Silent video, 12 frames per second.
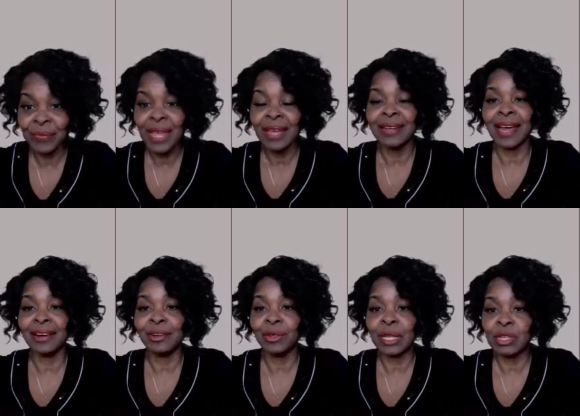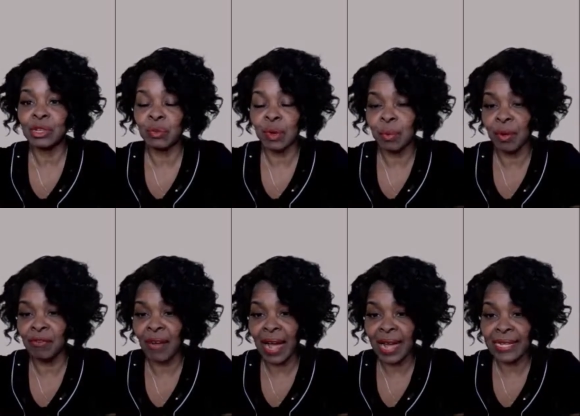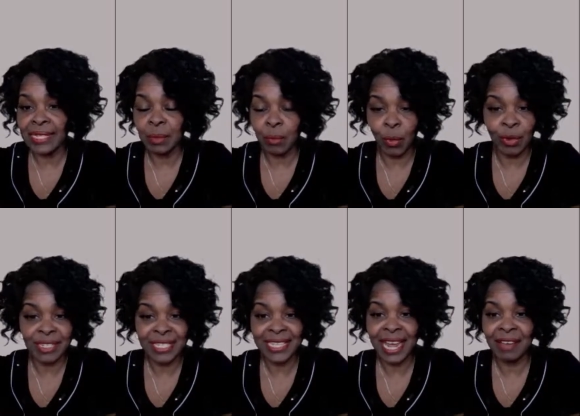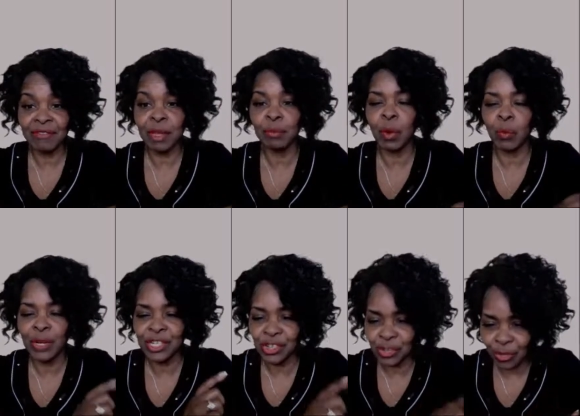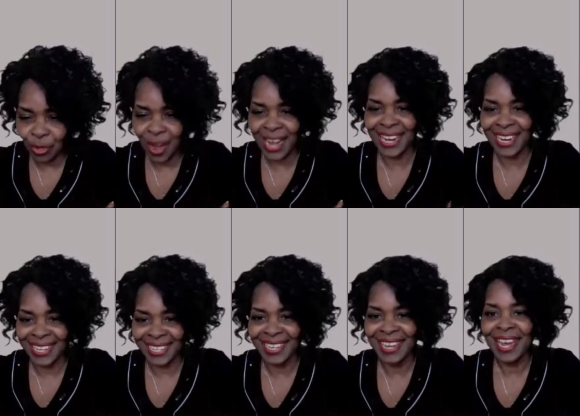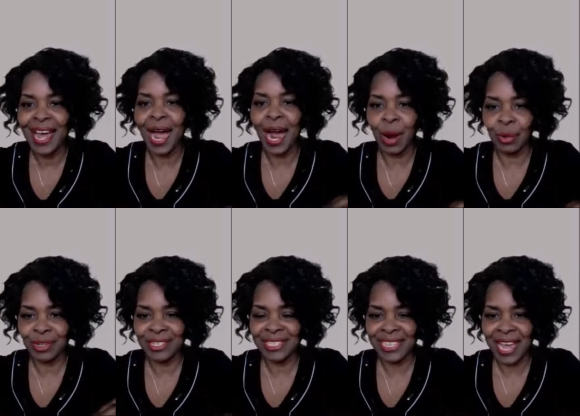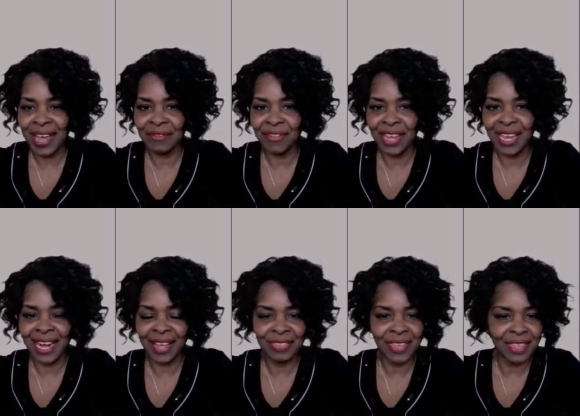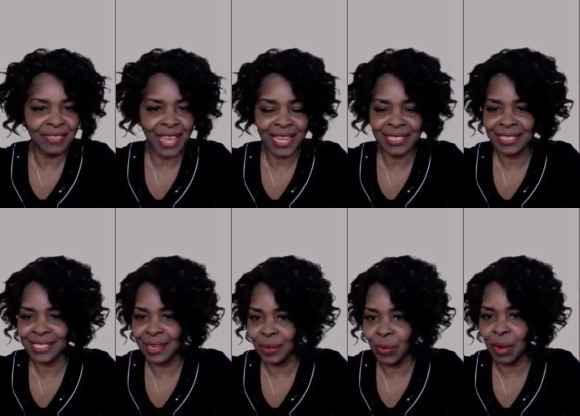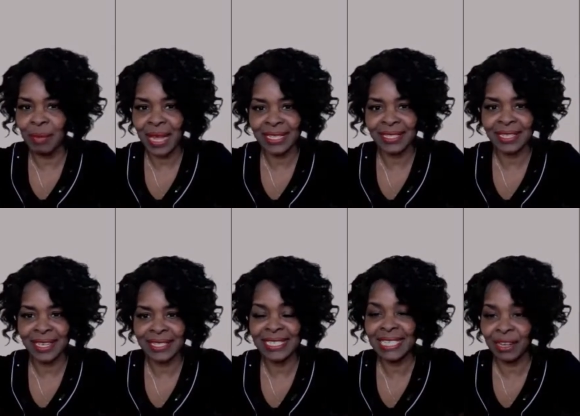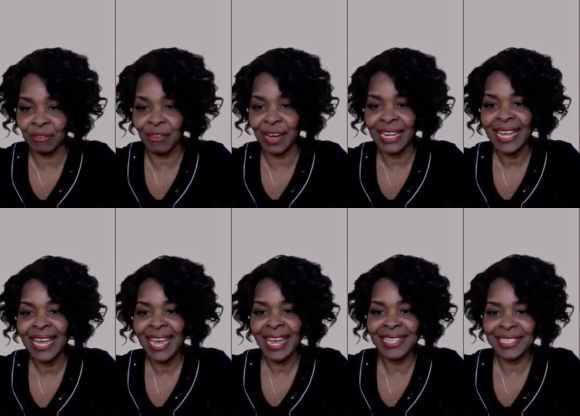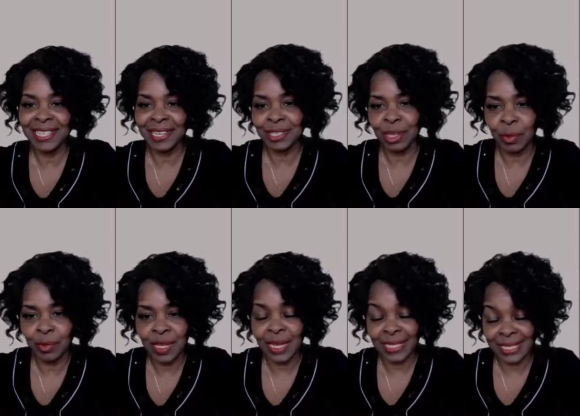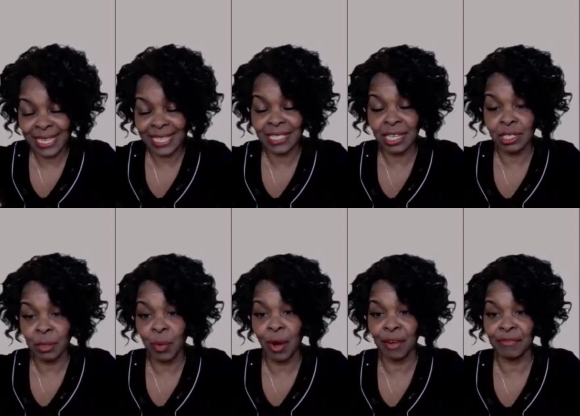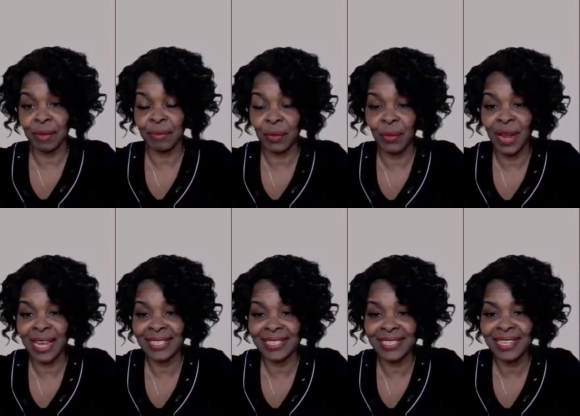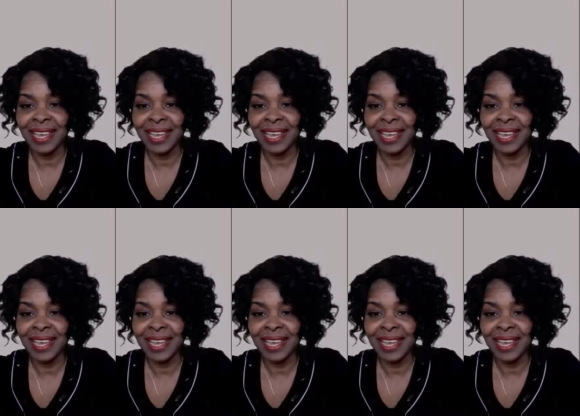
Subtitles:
Not only do we provide temporary staffing, but we train our staffing. And I think that's what makes us different and sets us apart from the rest.